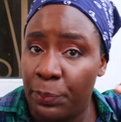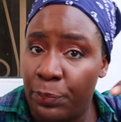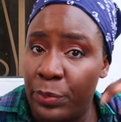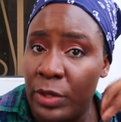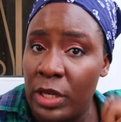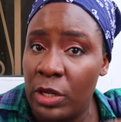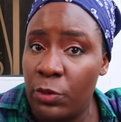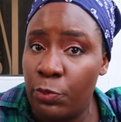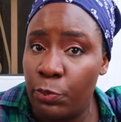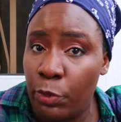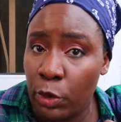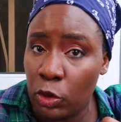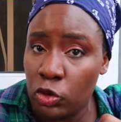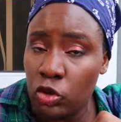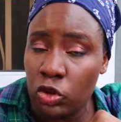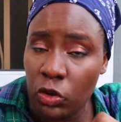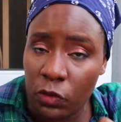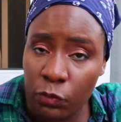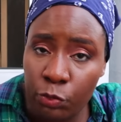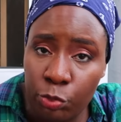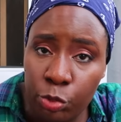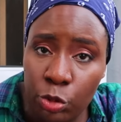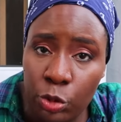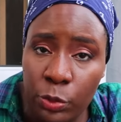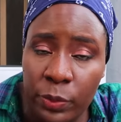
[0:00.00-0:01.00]
big bunch
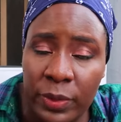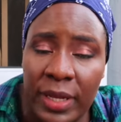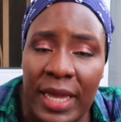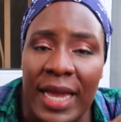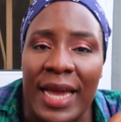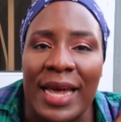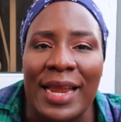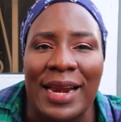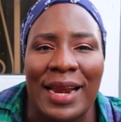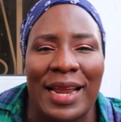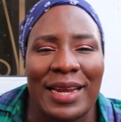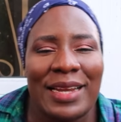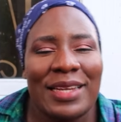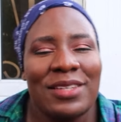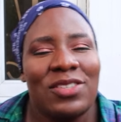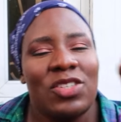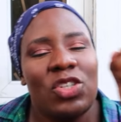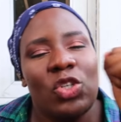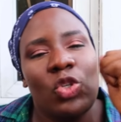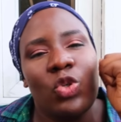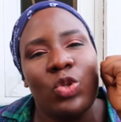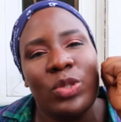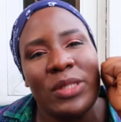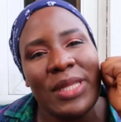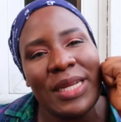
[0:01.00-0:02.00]
of broom. And that
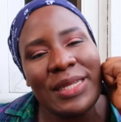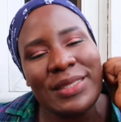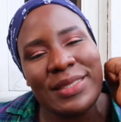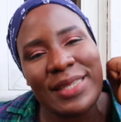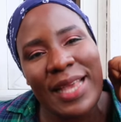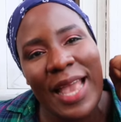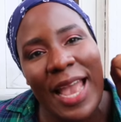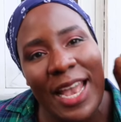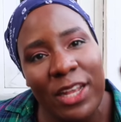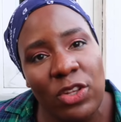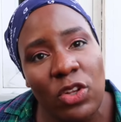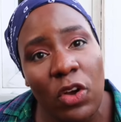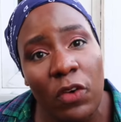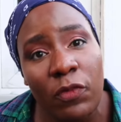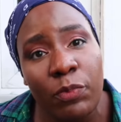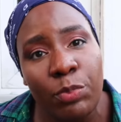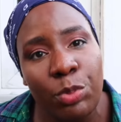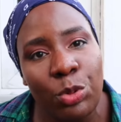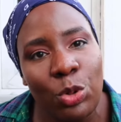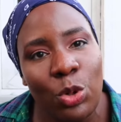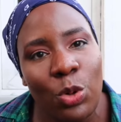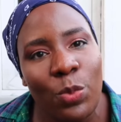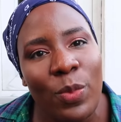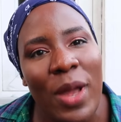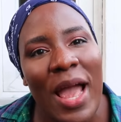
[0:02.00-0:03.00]
she should take the head of
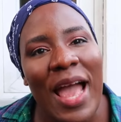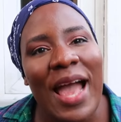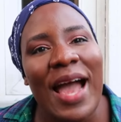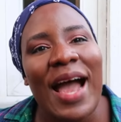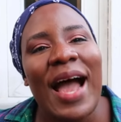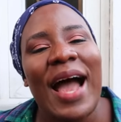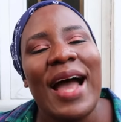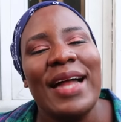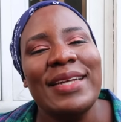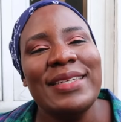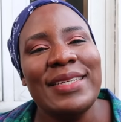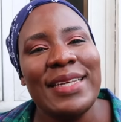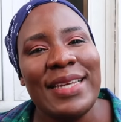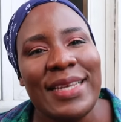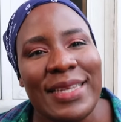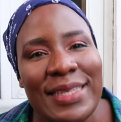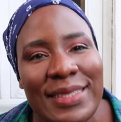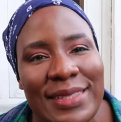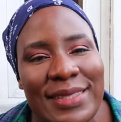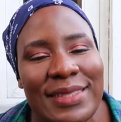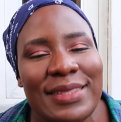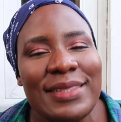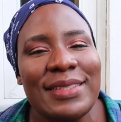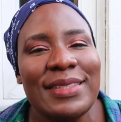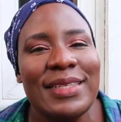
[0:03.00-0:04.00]
broom and
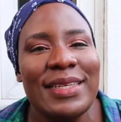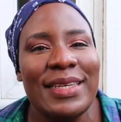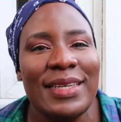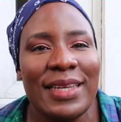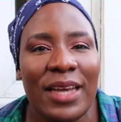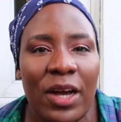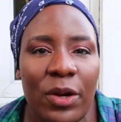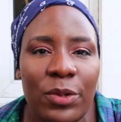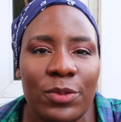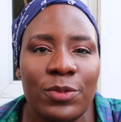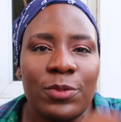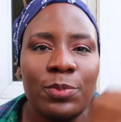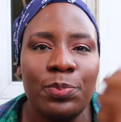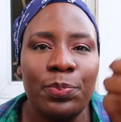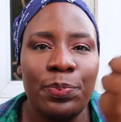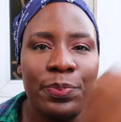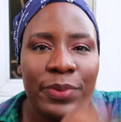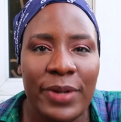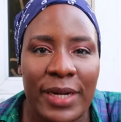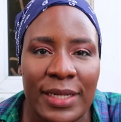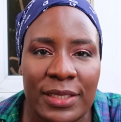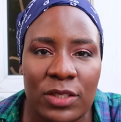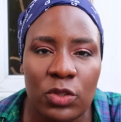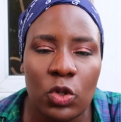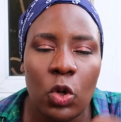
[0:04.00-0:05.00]
hit the girl's
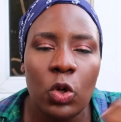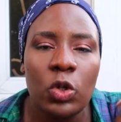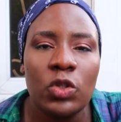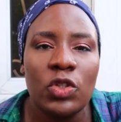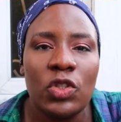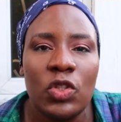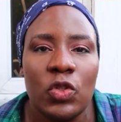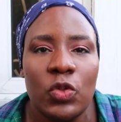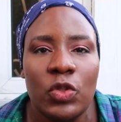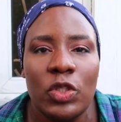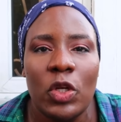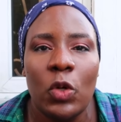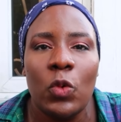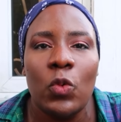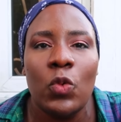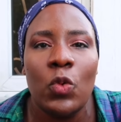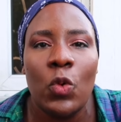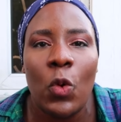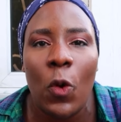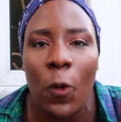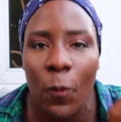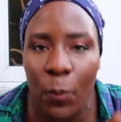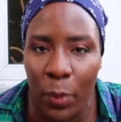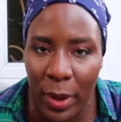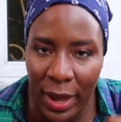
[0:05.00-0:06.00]
breast until they will
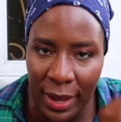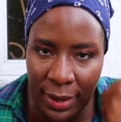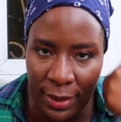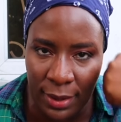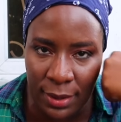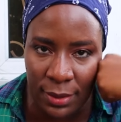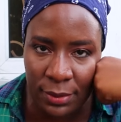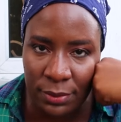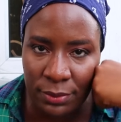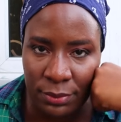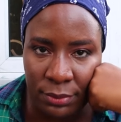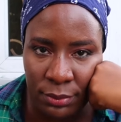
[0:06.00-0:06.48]
go back.